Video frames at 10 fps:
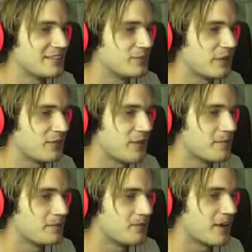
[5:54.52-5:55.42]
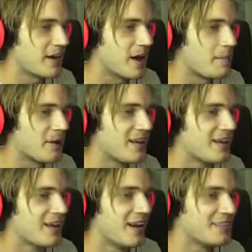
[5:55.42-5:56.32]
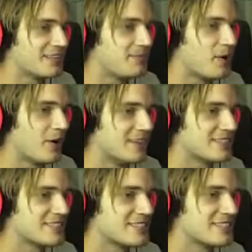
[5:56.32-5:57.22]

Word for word: I'll just wait for them to fuck up at this point.